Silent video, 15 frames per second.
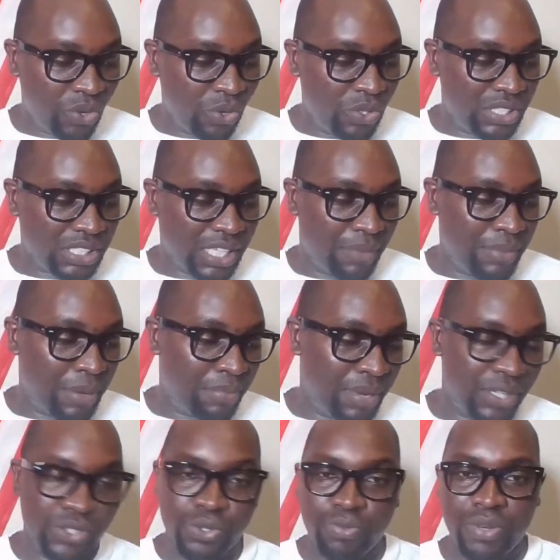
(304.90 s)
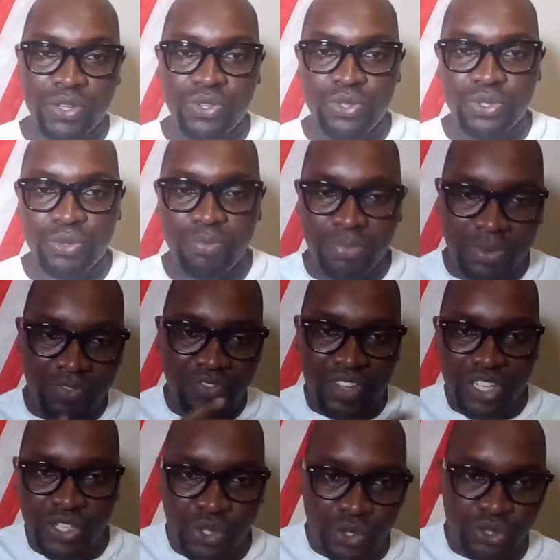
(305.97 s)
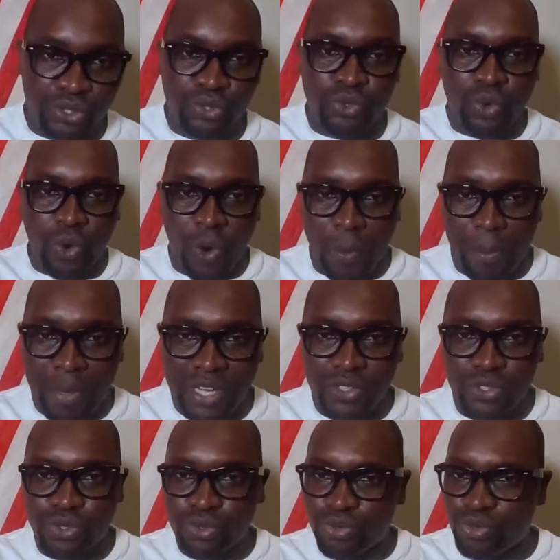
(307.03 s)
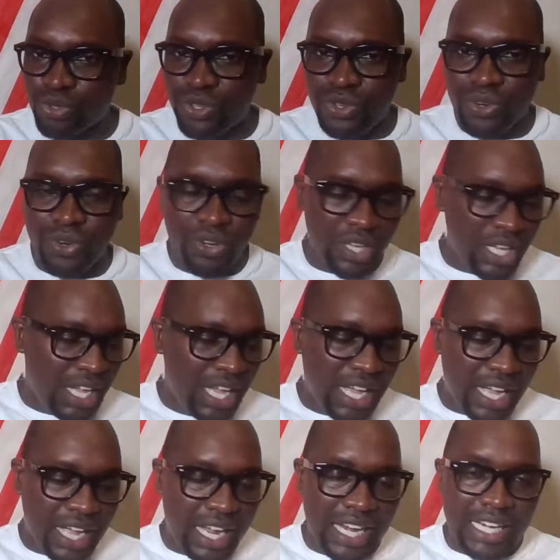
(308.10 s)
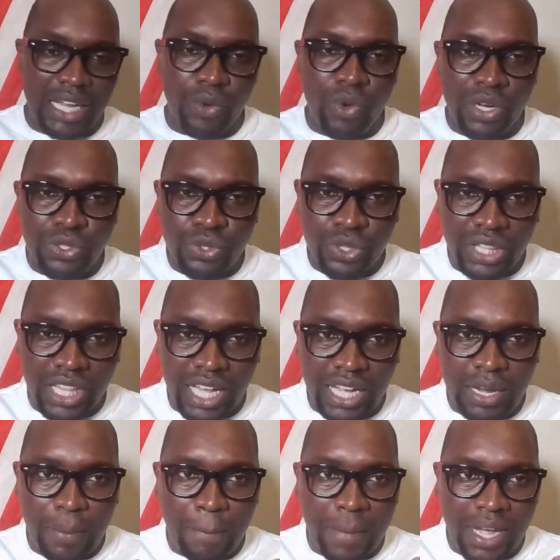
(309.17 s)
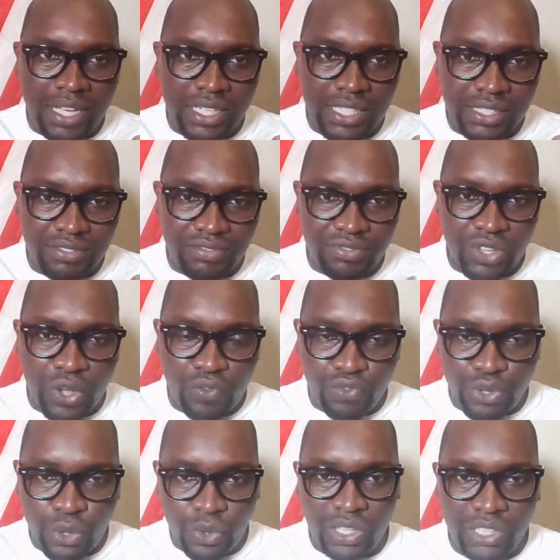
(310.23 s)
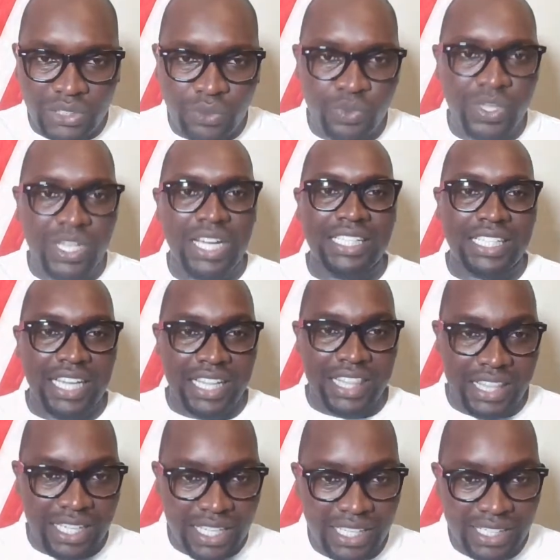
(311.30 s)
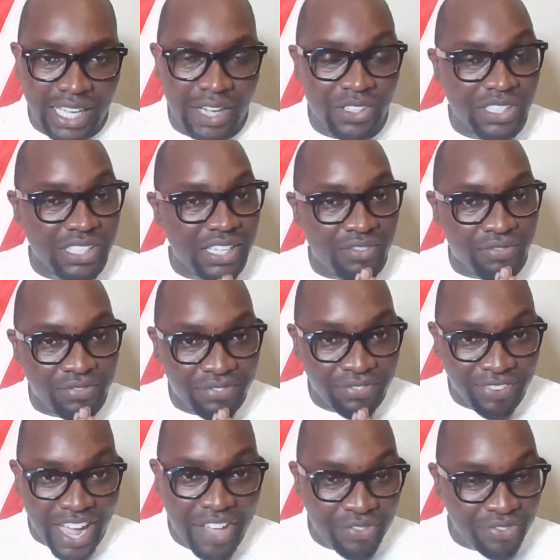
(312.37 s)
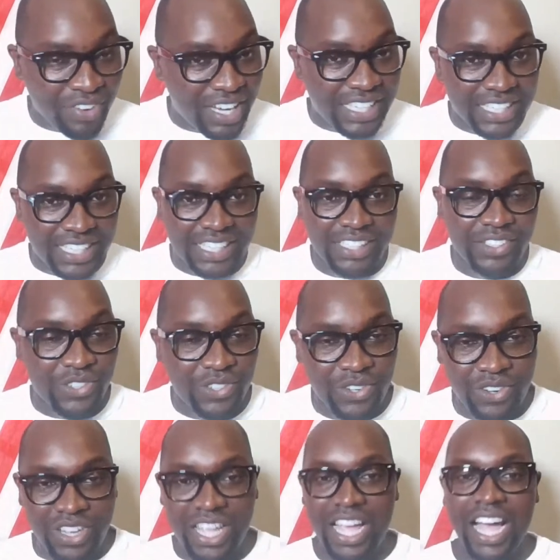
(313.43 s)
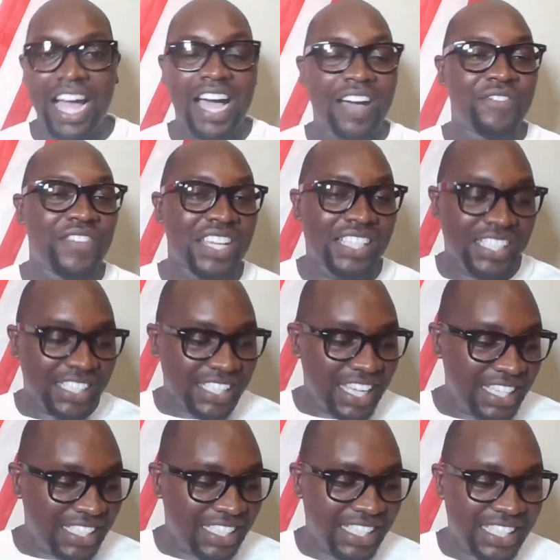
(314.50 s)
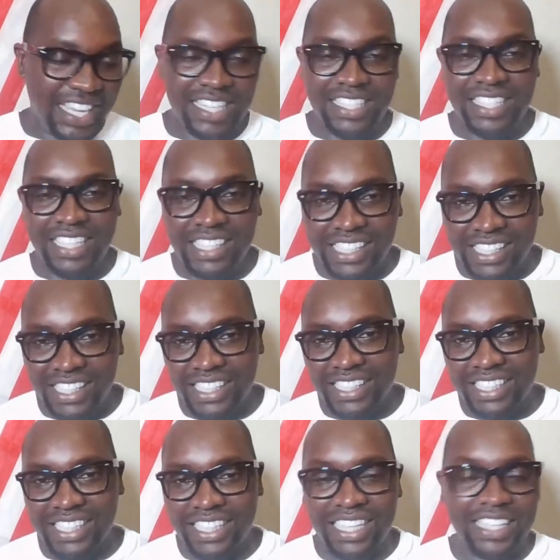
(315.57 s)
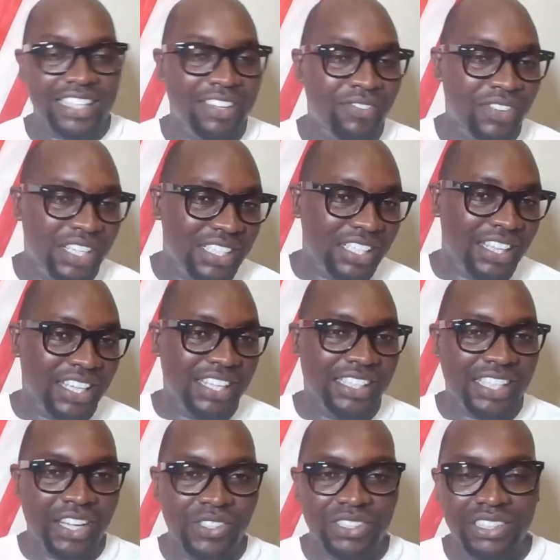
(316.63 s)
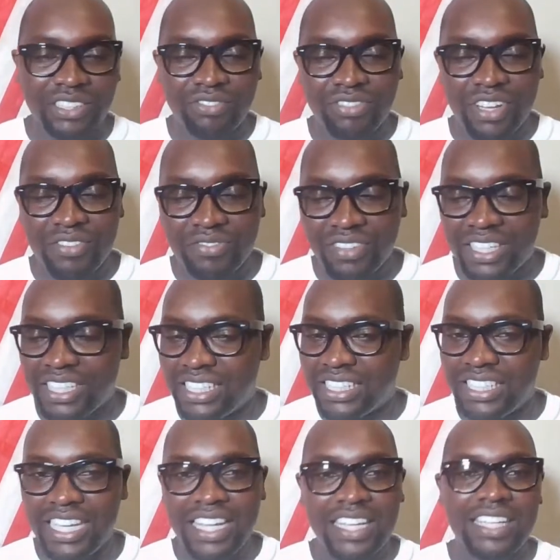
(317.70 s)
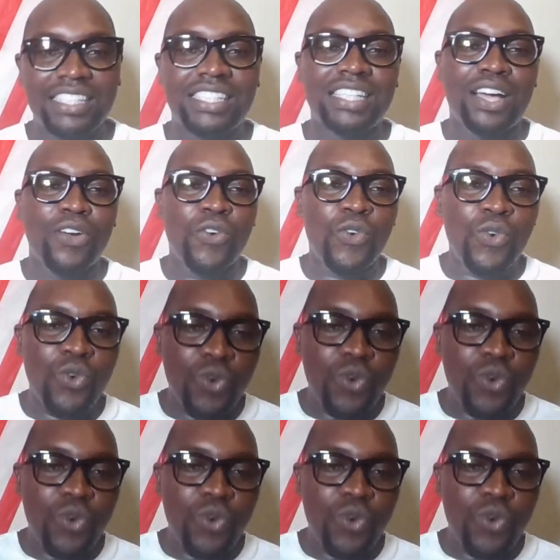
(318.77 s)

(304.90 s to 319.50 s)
been always coming back to my YouTube videos to comment, you know. And I want to thank my viewers. We are 3,500, you know. I'm excited. I just started and I'm at 3,500. It's a